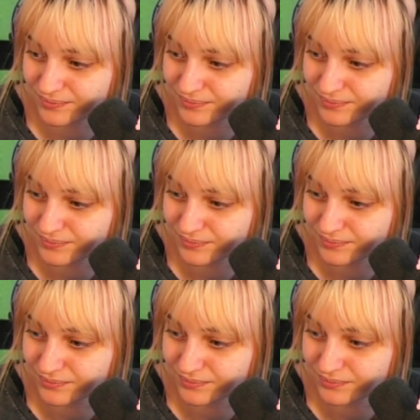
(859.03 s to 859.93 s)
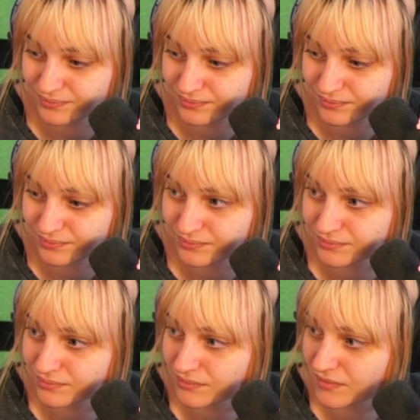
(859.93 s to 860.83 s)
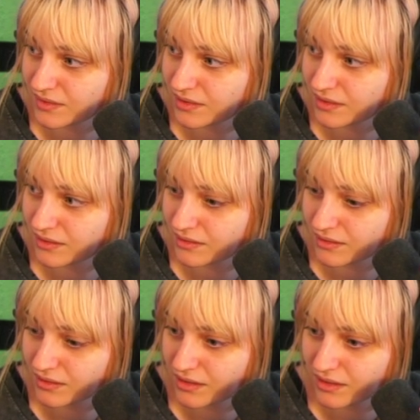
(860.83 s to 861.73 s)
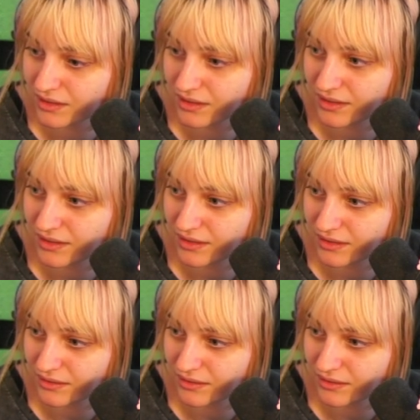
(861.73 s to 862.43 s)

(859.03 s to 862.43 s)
(silence)